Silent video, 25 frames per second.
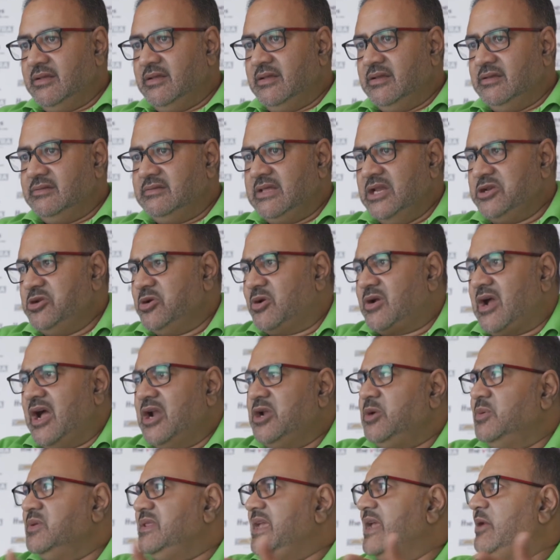that you can't
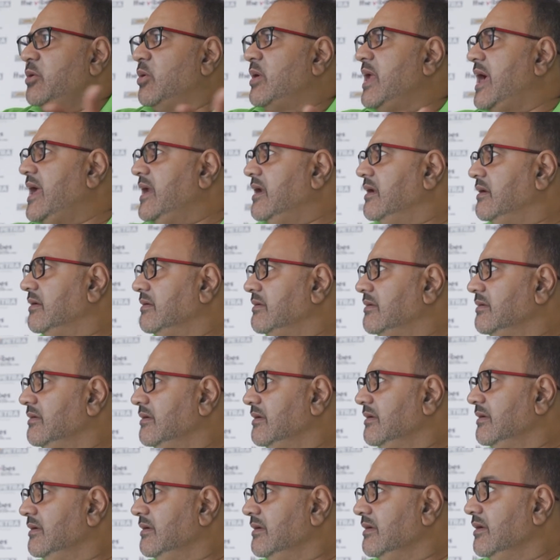do with 8 or 9?
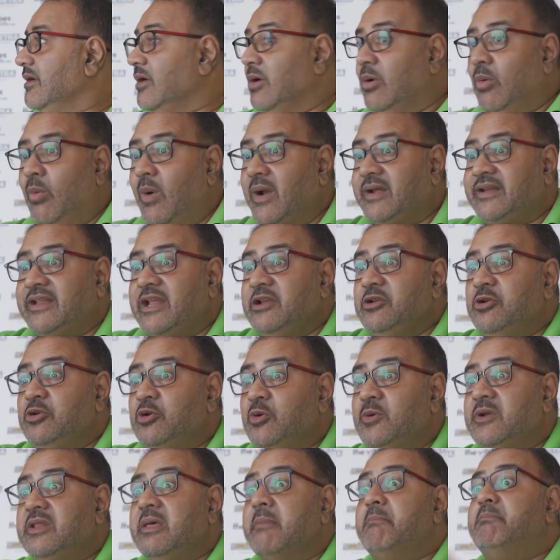What can you do
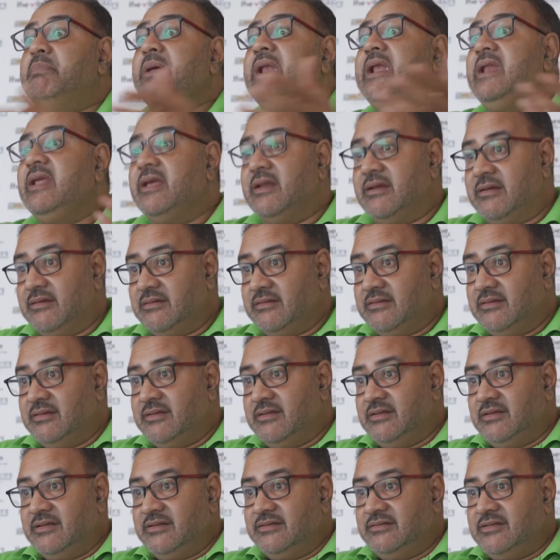with 1 billion
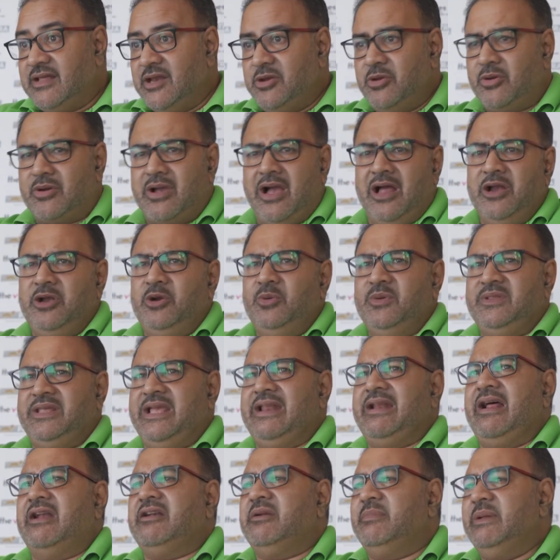that you can't do with
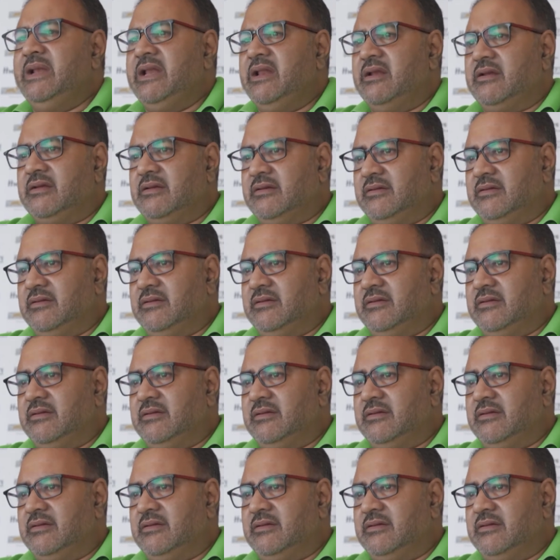800 million?